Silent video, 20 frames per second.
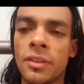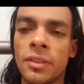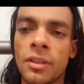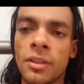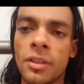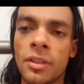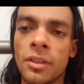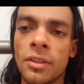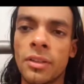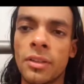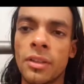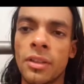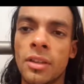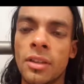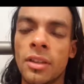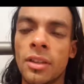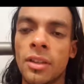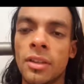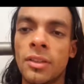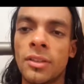It's a
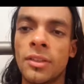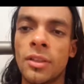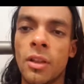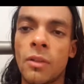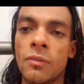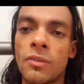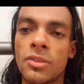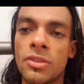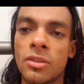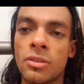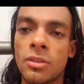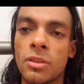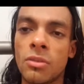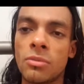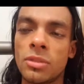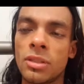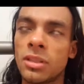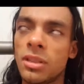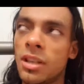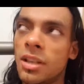selfish and
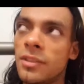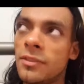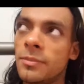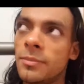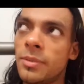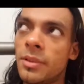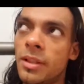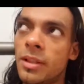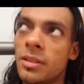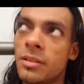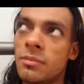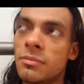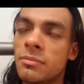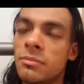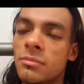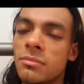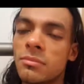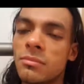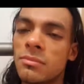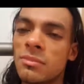lonely life, but
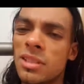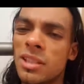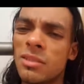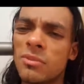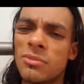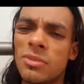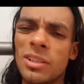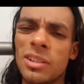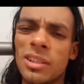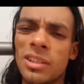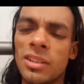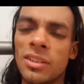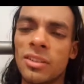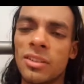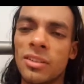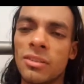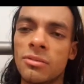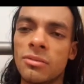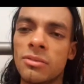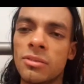it really
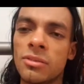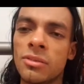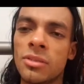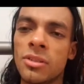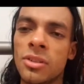isn't.